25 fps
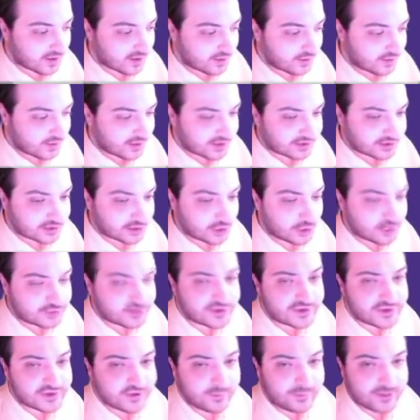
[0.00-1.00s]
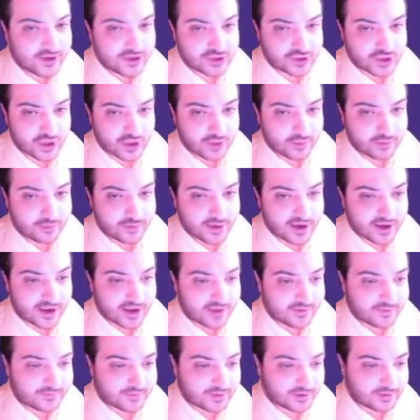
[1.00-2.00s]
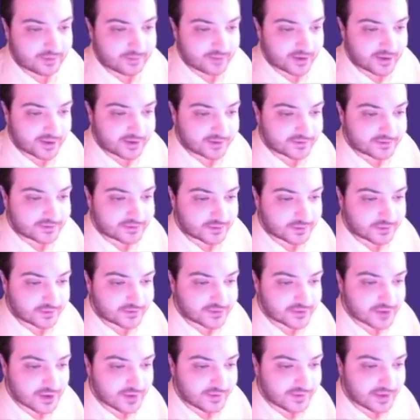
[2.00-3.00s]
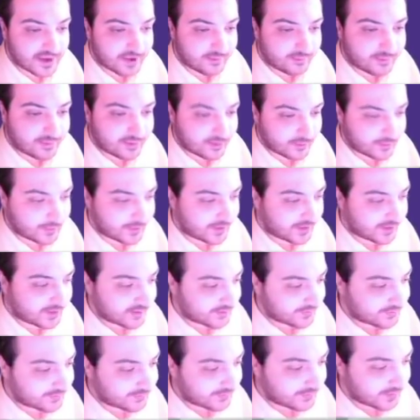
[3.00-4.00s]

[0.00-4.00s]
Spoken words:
It closes the bishop, I have to admit, so it's not that perfect.